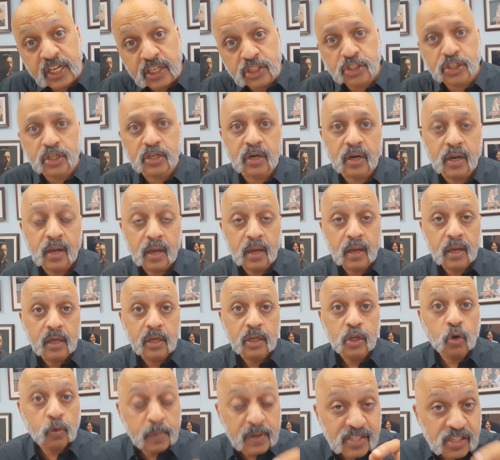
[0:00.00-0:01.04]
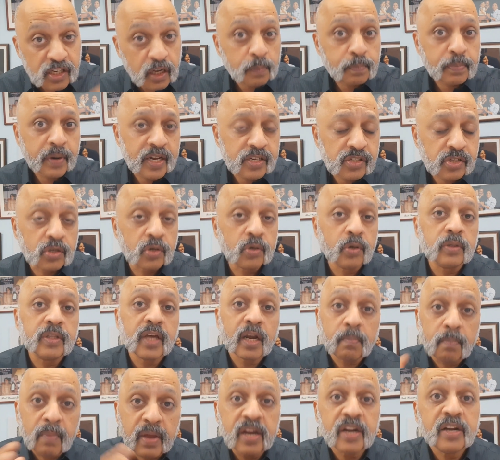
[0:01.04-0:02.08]
teacher, you'd be surprised to know
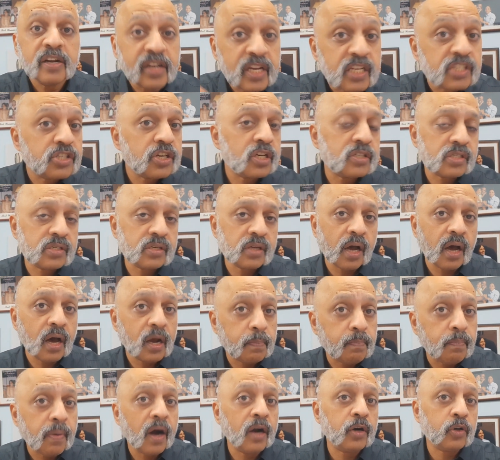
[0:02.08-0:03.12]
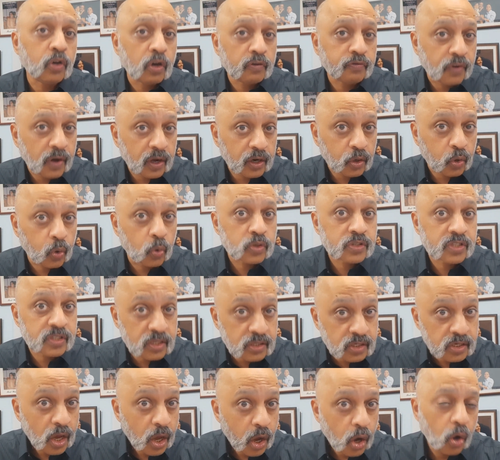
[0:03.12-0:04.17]
that many teachers are part of our
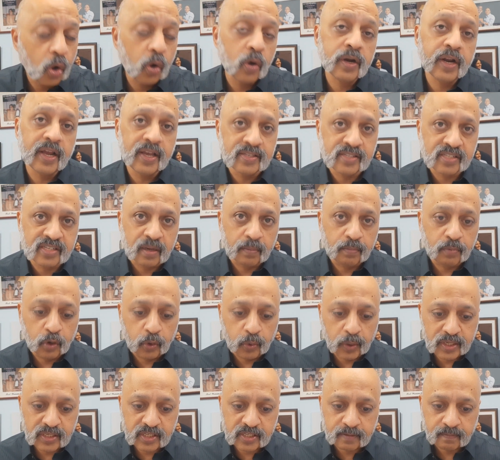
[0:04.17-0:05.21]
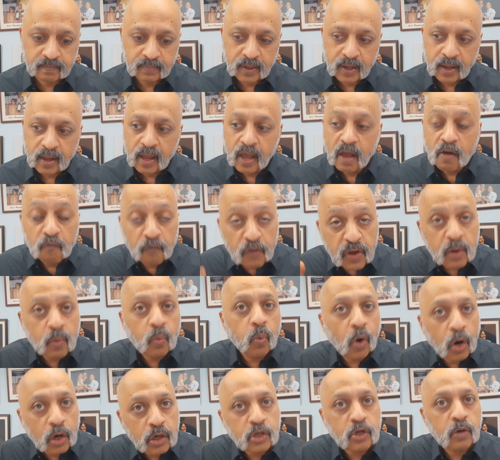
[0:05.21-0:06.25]
courses on SWS. We
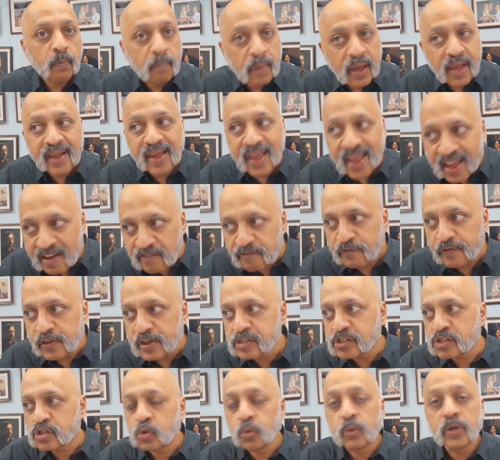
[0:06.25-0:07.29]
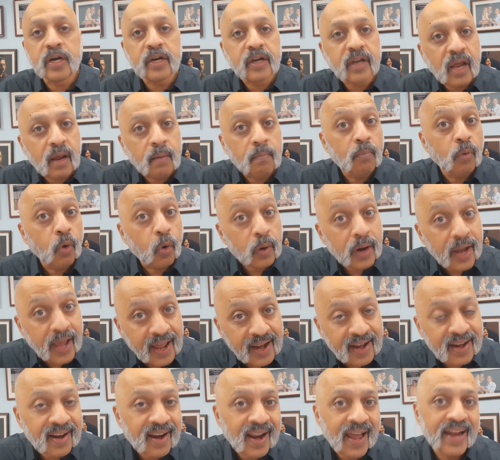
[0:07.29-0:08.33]
want to make every student a more
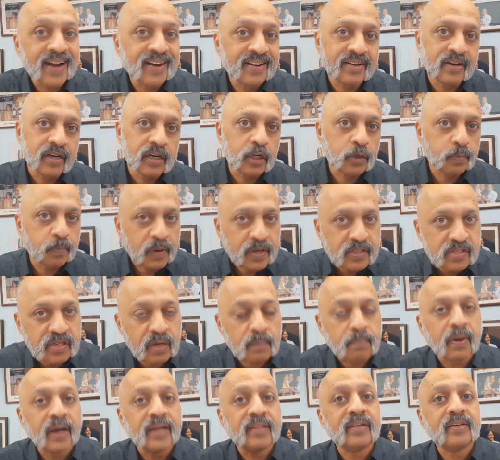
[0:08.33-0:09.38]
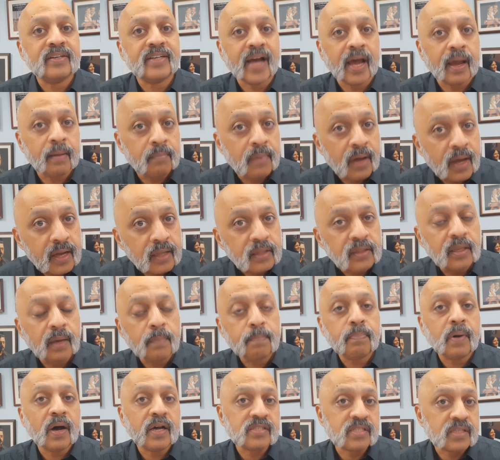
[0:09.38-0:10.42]
enlightened person by the time they
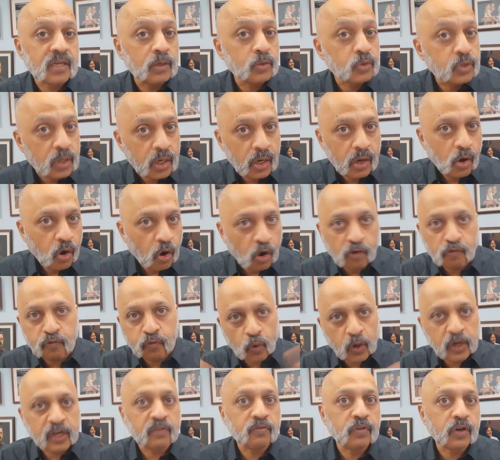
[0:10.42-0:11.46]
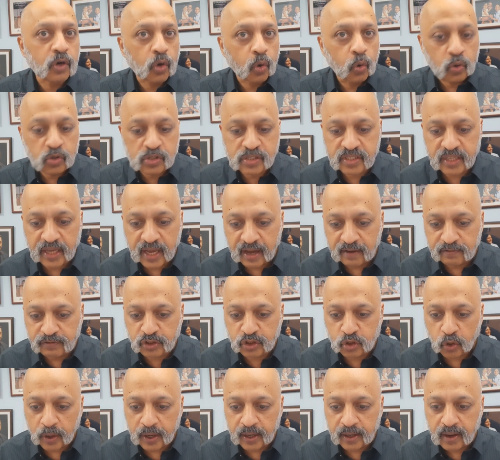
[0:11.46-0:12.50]
pass out of whatever course they have
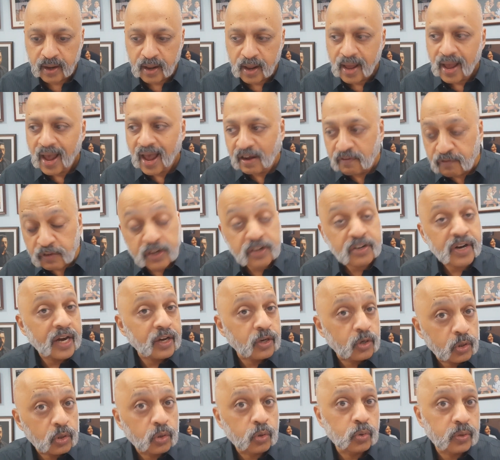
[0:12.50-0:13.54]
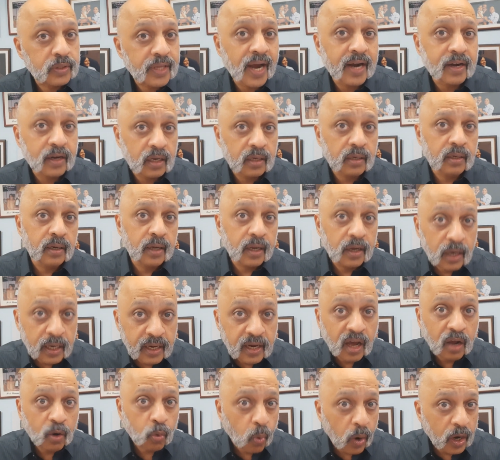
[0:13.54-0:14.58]
joined. And we try to do that in
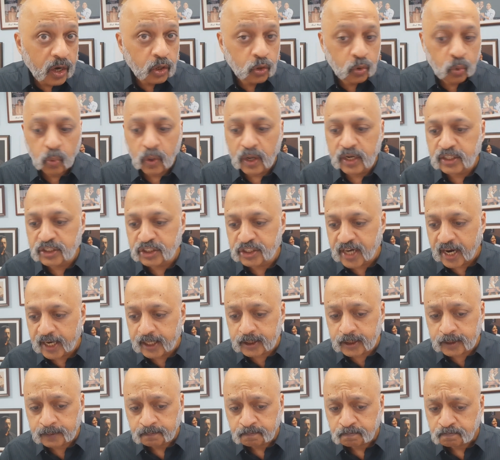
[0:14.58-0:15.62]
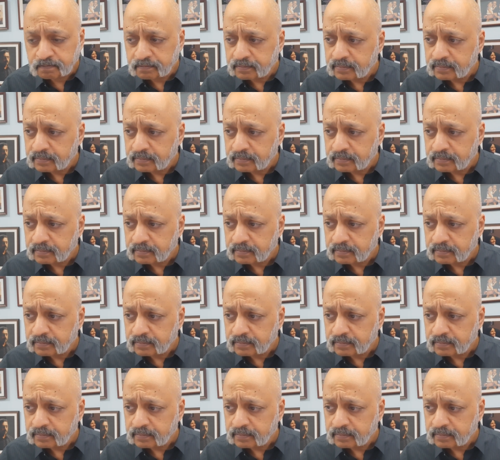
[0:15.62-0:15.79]
our one-to-one chats.